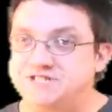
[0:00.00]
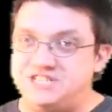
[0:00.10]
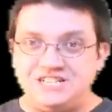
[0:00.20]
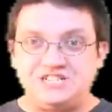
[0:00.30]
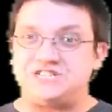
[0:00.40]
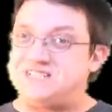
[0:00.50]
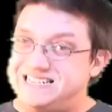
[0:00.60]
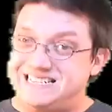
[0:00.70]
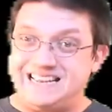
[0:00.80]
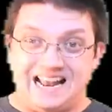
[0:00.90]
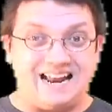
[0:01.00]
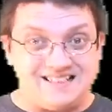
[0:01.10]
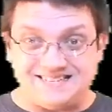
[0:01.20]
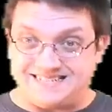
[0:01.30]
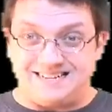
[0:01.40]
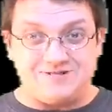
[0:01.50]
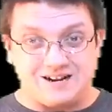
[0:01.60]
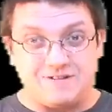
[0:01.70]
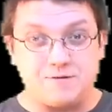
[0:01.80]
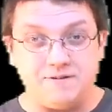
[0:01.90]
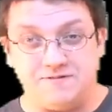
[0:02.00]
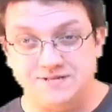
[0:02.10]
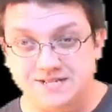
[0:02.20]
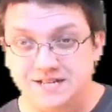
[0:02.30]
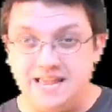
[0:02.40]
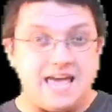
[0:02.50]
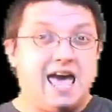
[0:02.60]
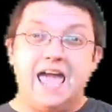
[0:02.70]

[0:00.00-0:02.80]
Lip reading: she just needs to get out of this secret government facility